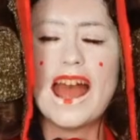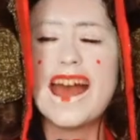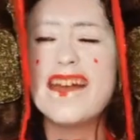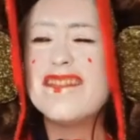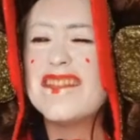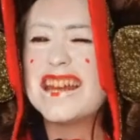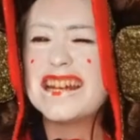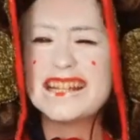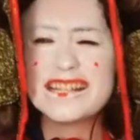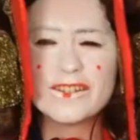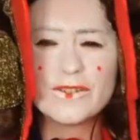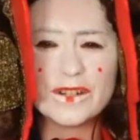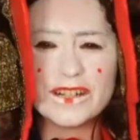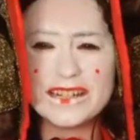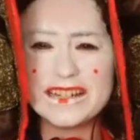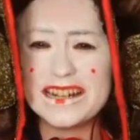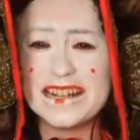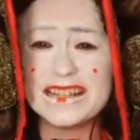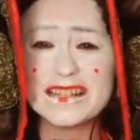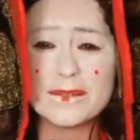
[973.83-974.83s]
And then it's going
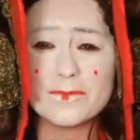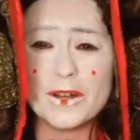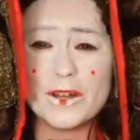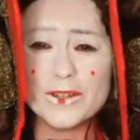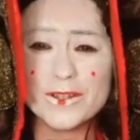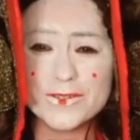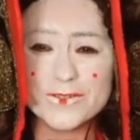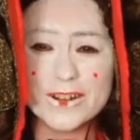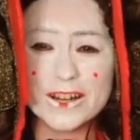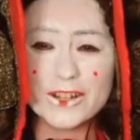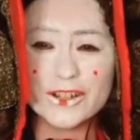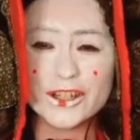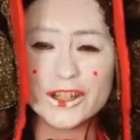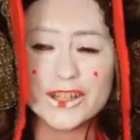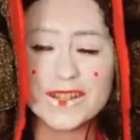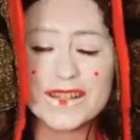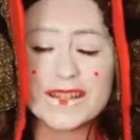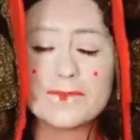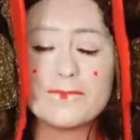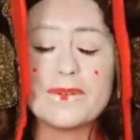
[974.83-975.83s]
to need some
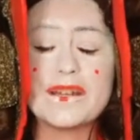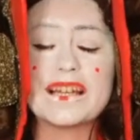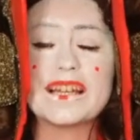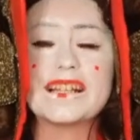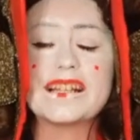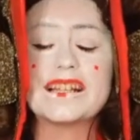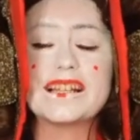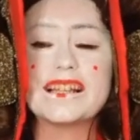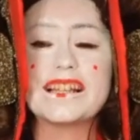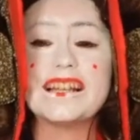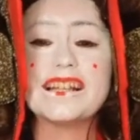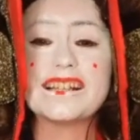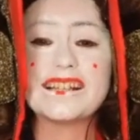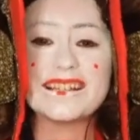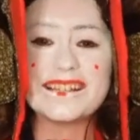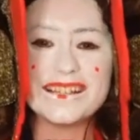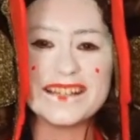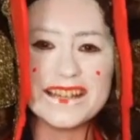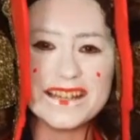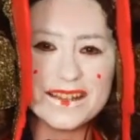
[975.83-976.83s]
alterations because the
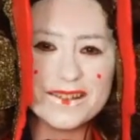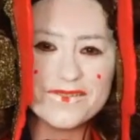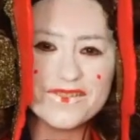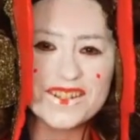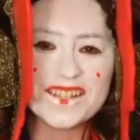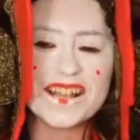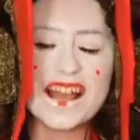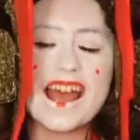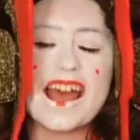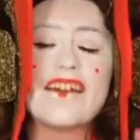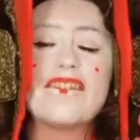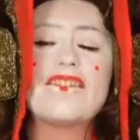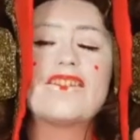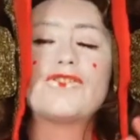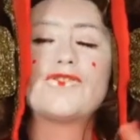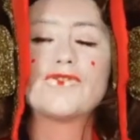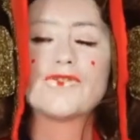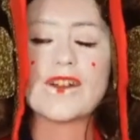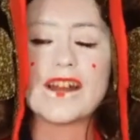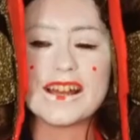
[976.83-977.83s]
sleeves and
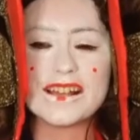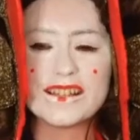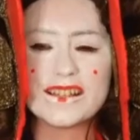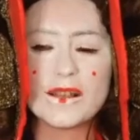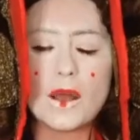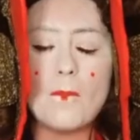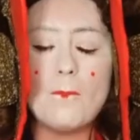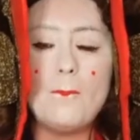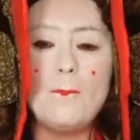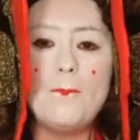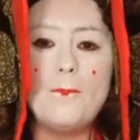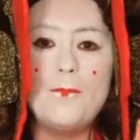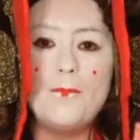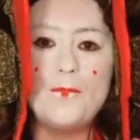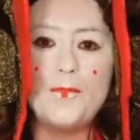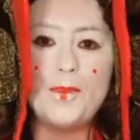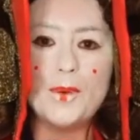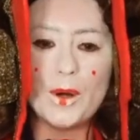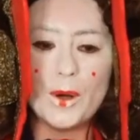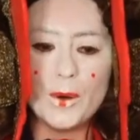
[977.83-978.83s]
the dress
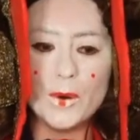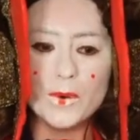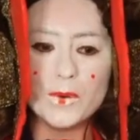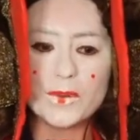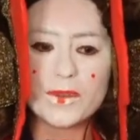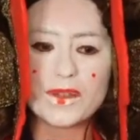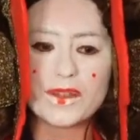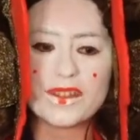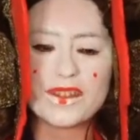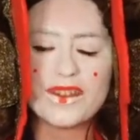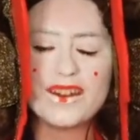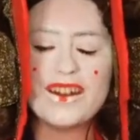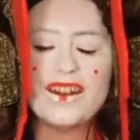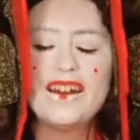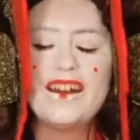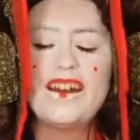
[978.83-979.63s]
both